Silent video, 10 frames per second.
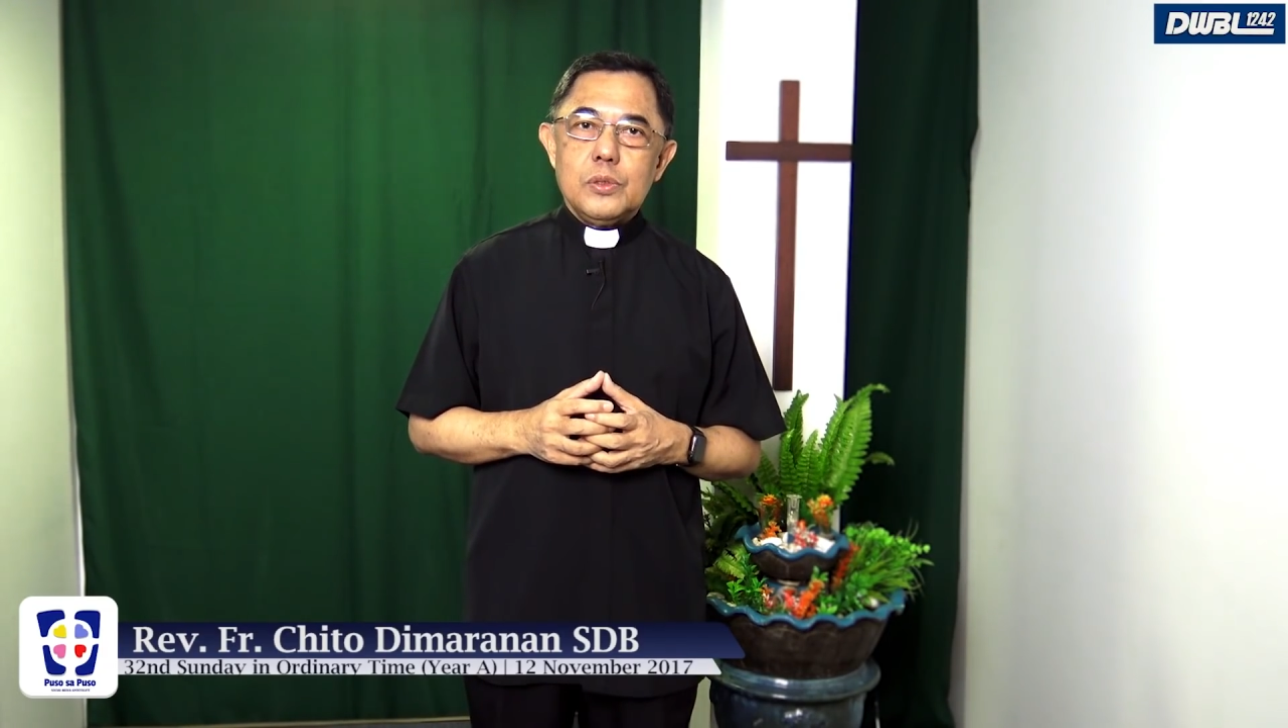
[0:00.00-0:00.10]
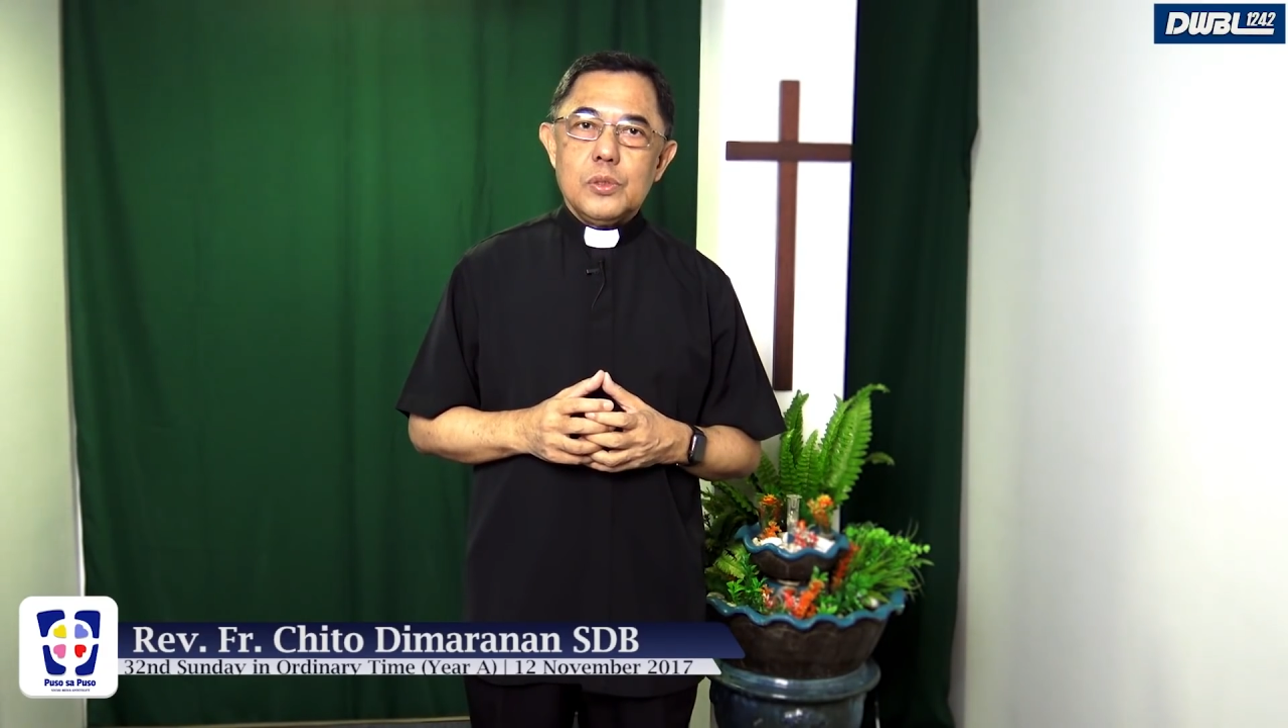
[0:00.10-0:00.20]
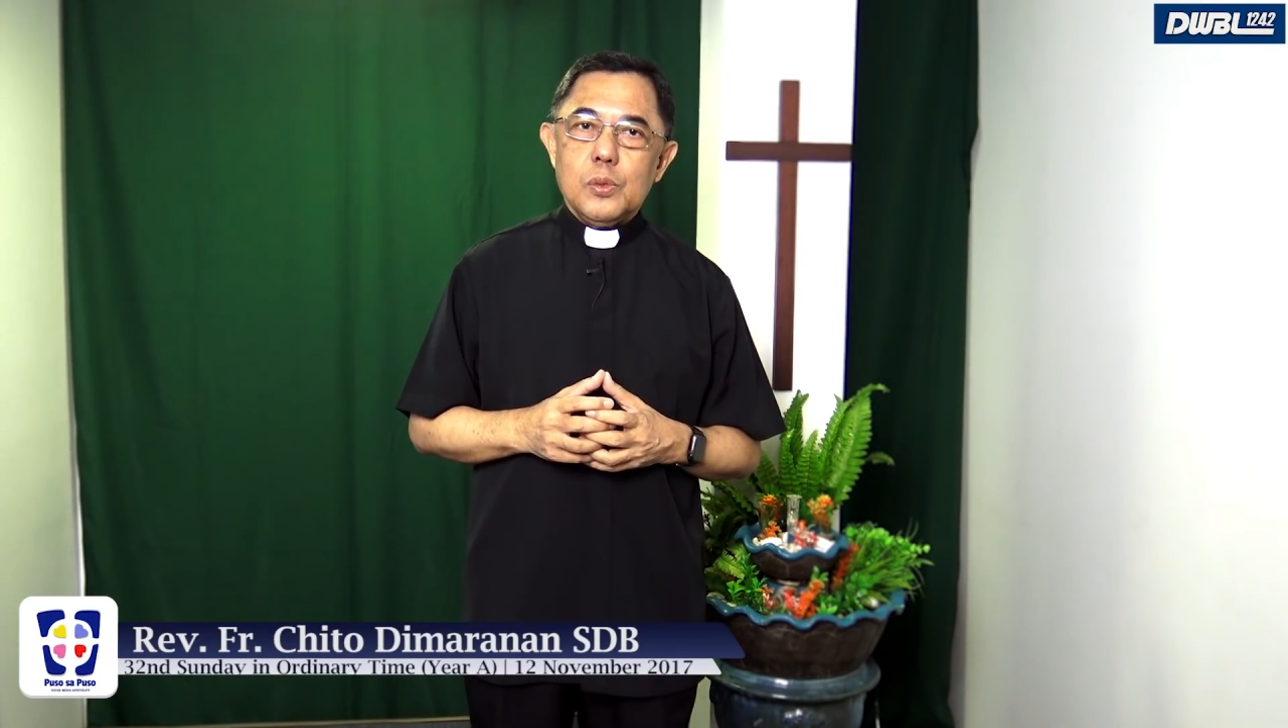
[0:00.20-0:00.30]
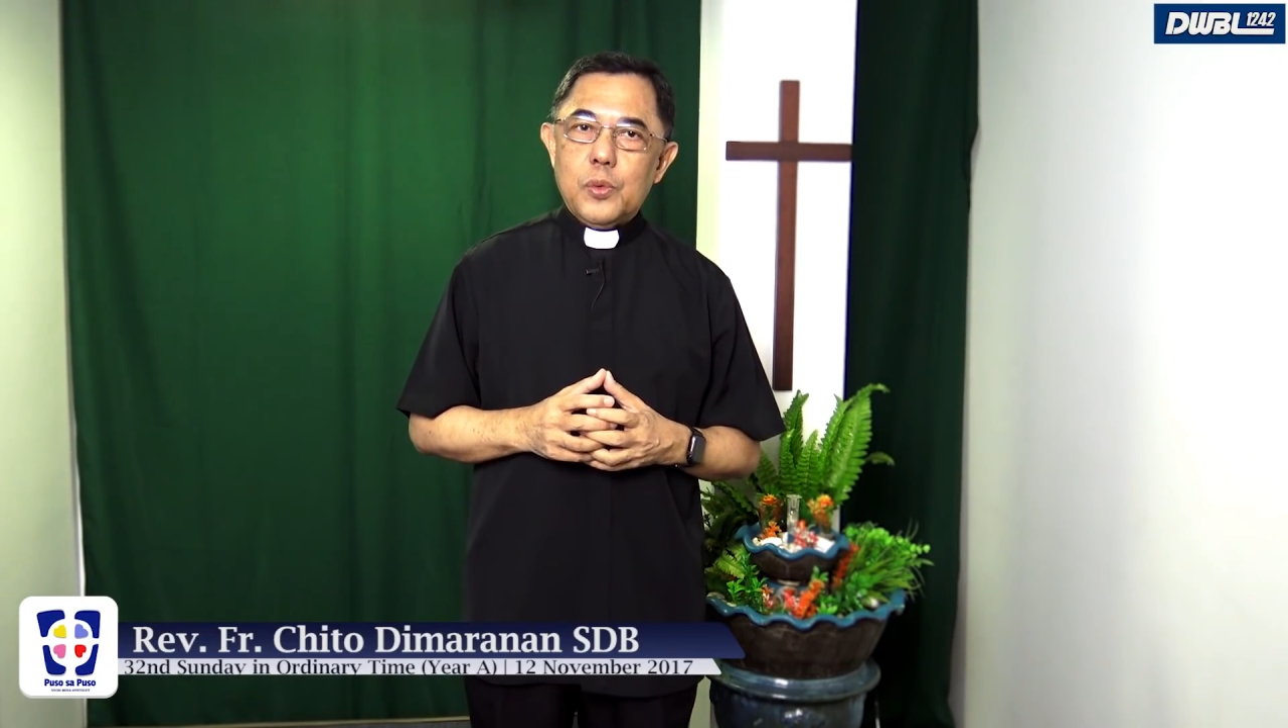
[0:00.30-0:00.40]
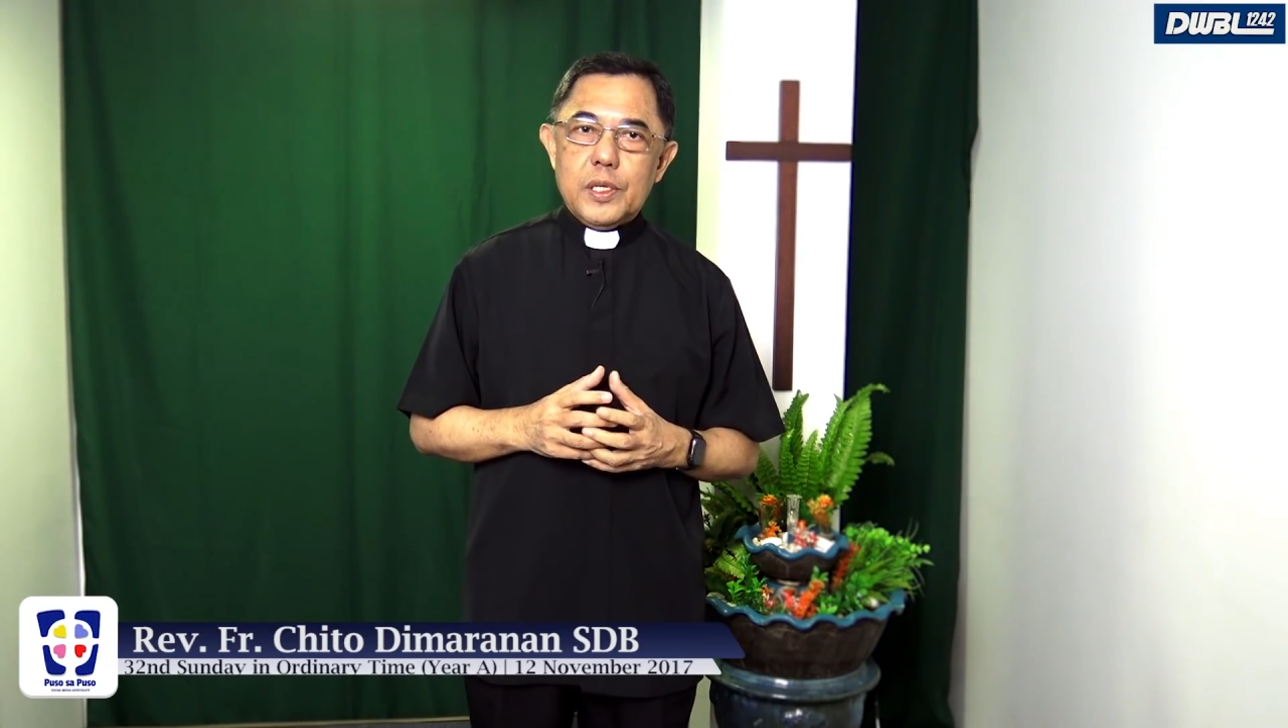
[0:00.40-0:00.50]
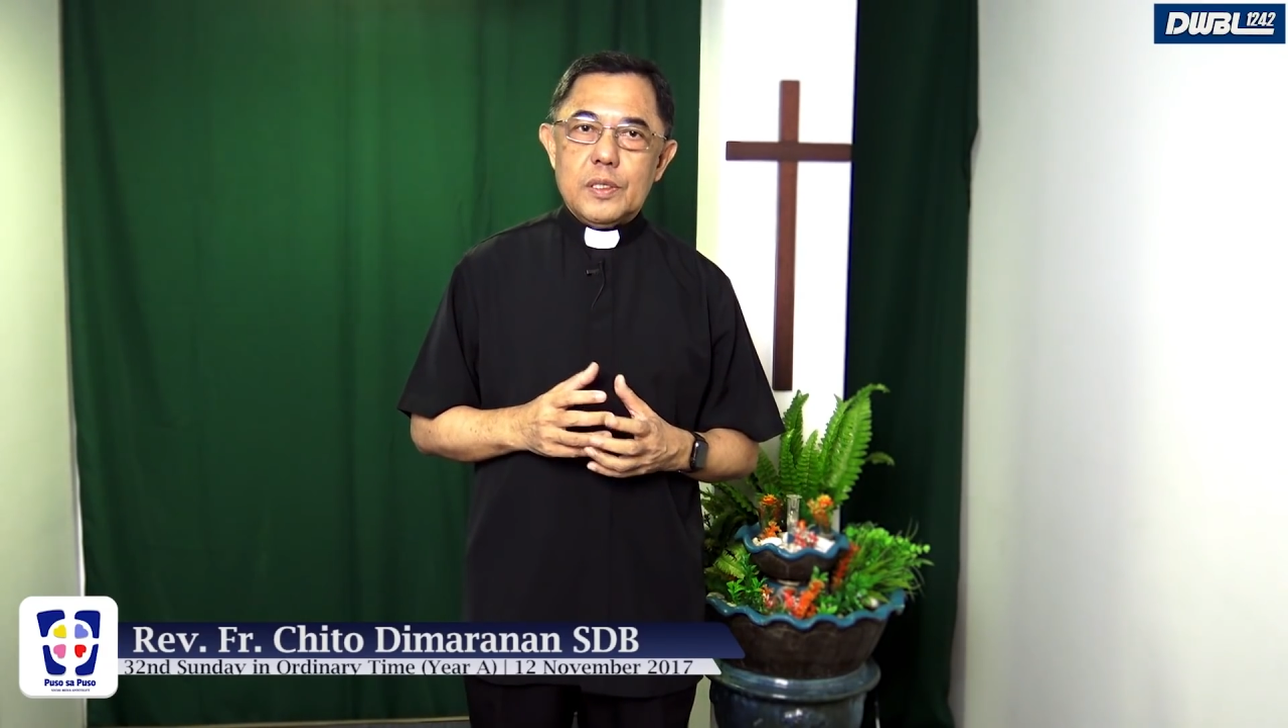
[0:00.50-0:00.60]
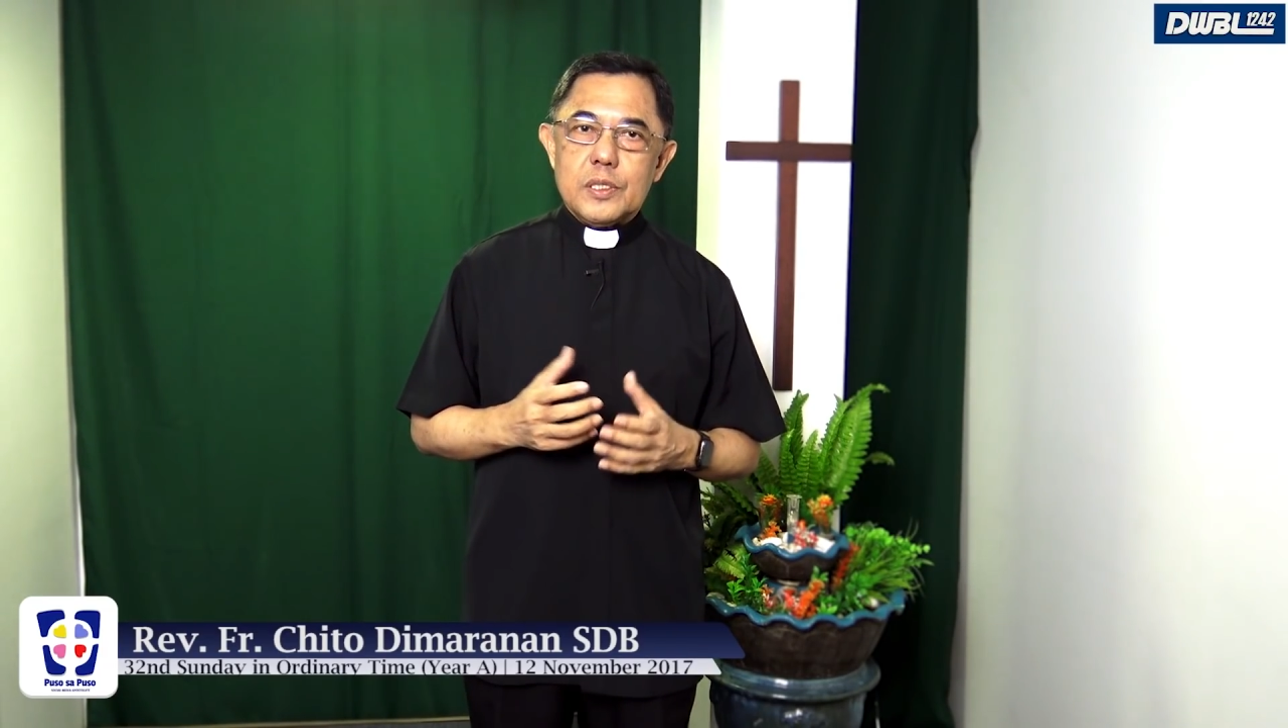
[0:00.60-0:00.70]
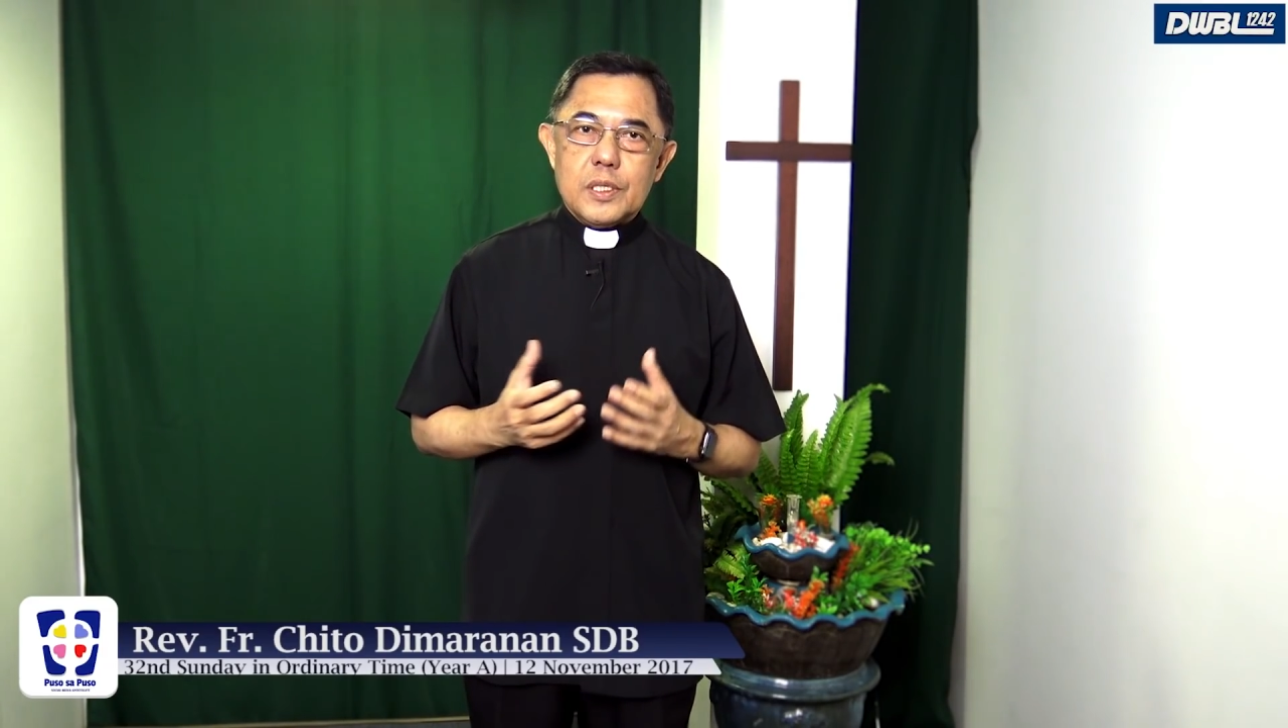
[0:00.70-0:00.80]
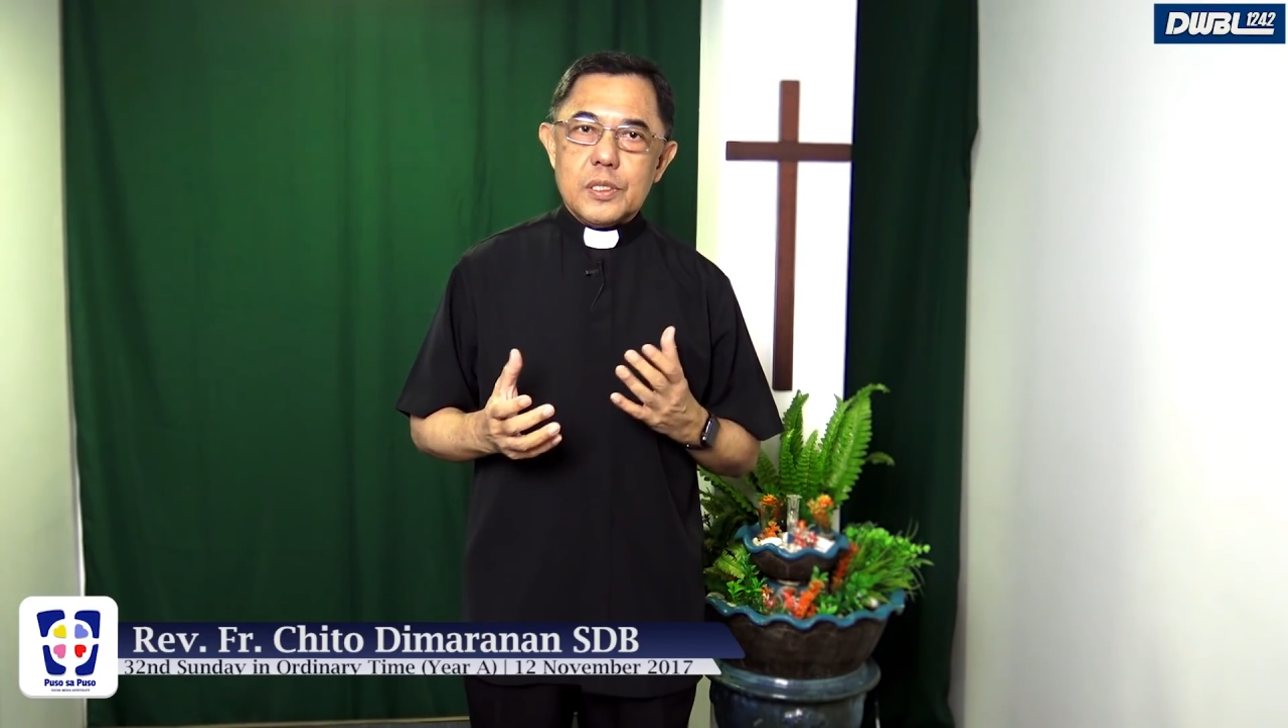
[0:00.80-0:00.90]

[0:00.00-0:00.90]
to the winds,